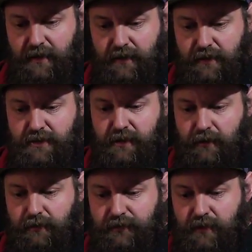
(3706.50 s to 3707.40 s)

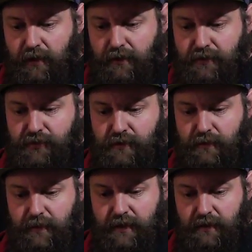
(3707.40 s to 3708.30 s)
herself clothed
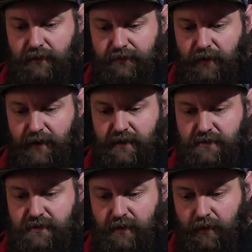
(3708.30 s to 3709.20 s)
you in the
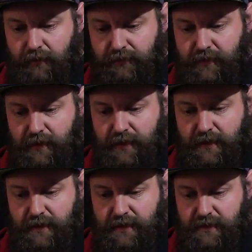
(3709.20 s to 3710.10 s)
finest of
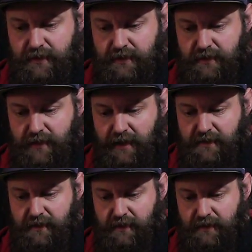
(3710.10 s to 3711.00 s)

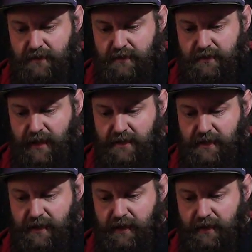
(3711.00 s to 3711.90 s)

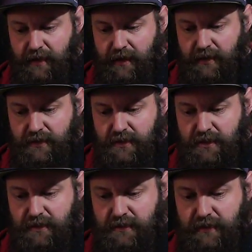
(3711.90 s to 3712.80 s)
satin and
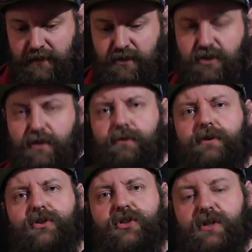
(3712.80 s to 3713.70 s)

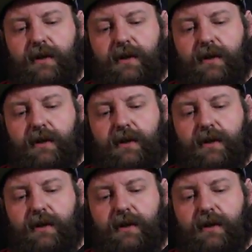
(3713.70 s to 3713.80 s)
silks.